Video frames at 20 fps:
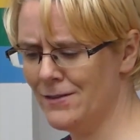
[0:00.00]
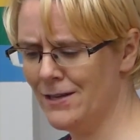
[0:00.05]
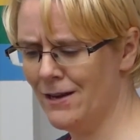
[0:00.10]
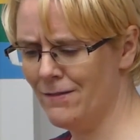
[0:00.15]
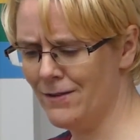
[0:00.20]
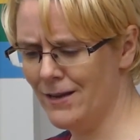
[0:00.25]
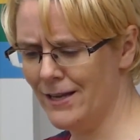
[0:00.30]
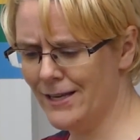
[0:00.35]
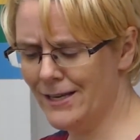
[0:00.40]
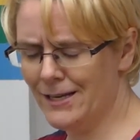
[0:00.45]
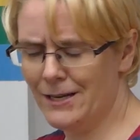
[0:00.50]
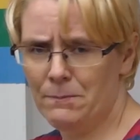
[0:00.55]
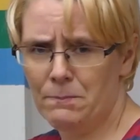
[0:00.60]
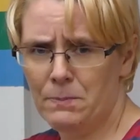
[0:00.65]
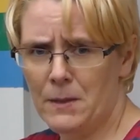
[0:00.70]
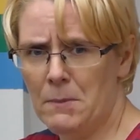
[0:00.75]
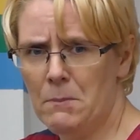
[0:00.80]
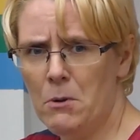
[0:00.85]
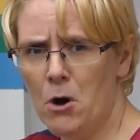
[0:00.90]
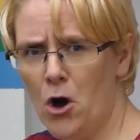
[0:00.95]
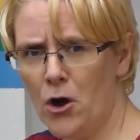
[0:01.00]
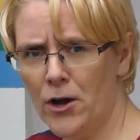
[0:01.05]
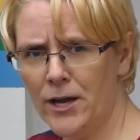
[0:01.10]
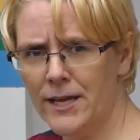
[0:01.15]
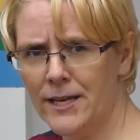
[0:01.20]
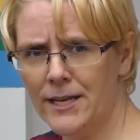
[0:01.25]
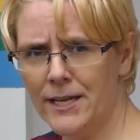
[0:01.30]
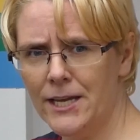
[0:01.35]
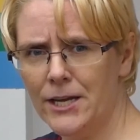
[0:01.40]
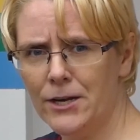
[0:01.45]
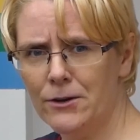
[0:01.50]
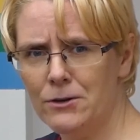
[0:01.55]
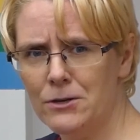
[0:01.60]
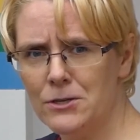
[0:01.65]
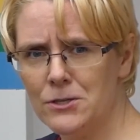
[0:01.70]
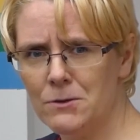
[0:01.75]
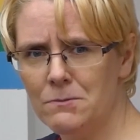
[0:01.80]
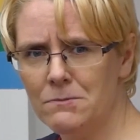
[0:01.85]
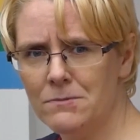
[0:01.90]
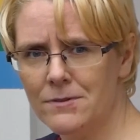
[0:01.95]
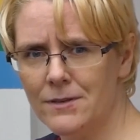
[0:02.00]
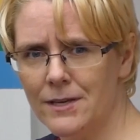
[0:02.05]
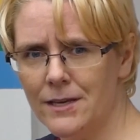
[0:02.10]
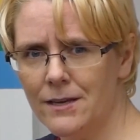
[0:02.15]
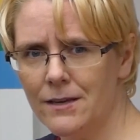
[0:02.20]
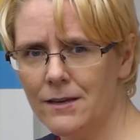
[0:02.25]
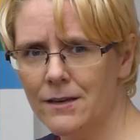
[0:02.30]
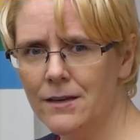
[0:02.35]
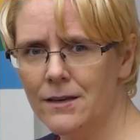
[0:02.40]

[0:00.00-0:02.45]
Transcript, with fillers: have like a pocket here or something?